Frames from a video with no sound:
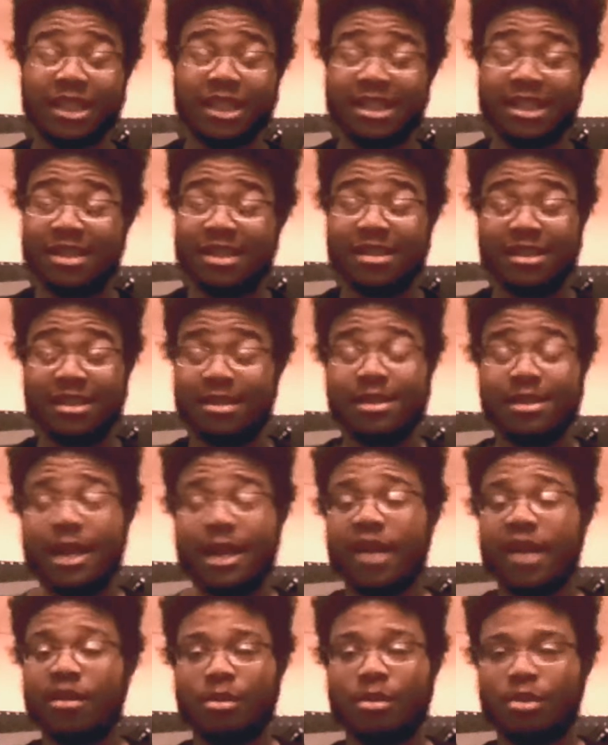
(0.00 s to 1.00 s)
It's
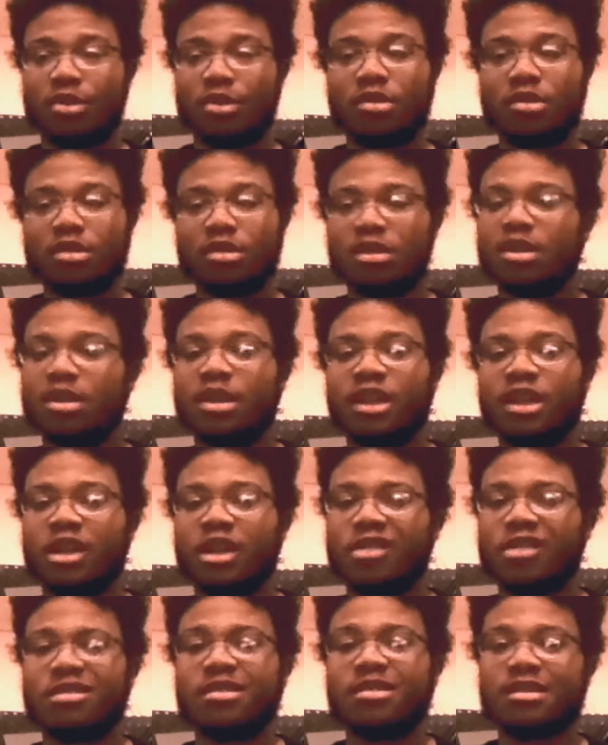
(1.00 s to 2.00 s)
terrible.
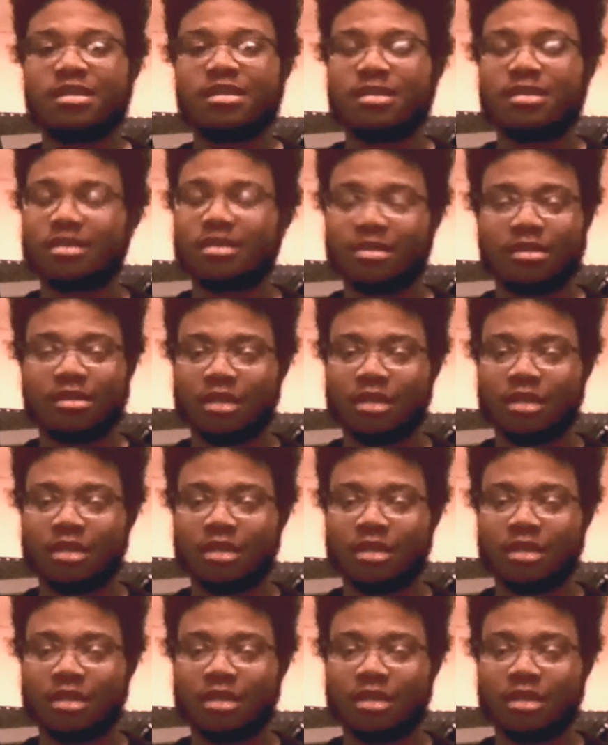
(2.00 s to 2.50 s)
Hurts.